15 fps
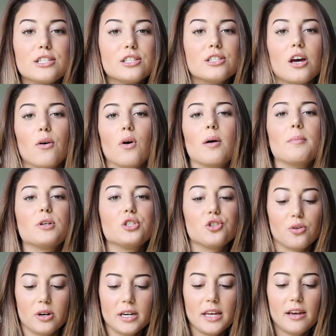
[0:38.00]
So a
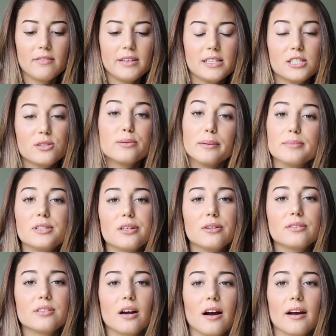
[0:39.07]
majority of these
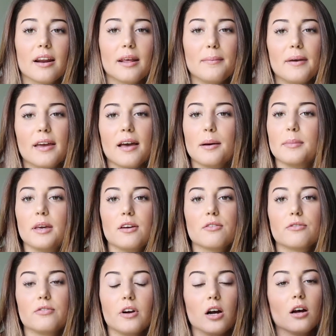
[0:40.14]
swimsuits are going to be coming
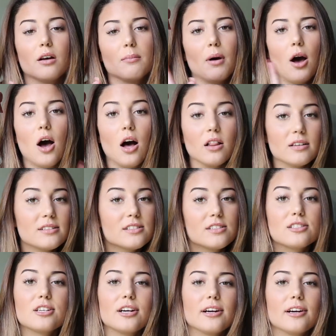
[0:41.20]
from
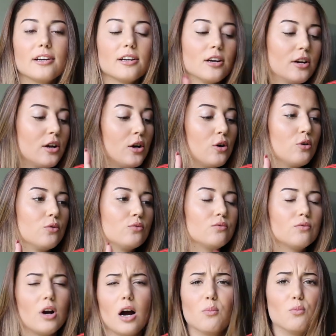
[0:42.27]
Hollister,
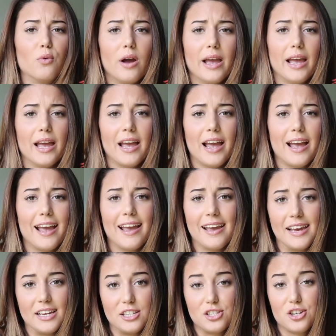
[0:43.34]
Romwe,
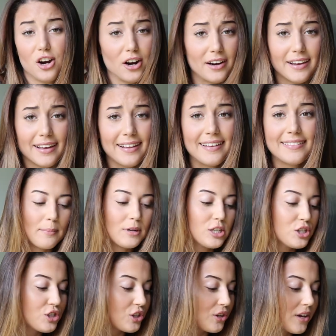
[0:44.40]
and Target. I'm going to
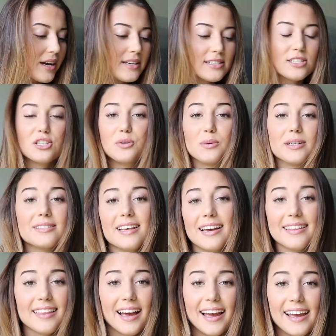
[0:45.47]
show you guys the ones I
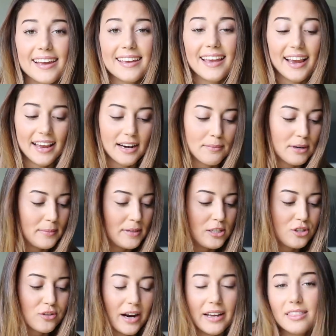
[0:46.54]
like, and I'm going to be
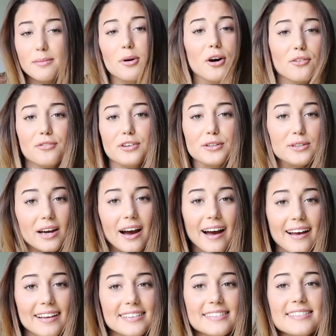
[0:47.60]
trying them on for you
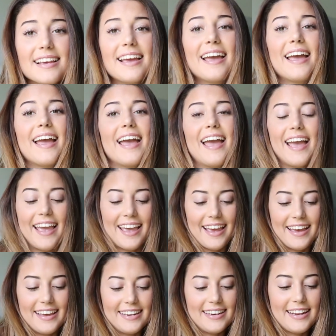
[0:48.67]
guys,
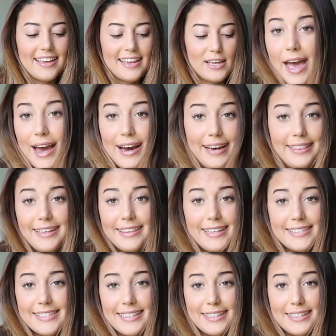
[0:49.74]
and I think that's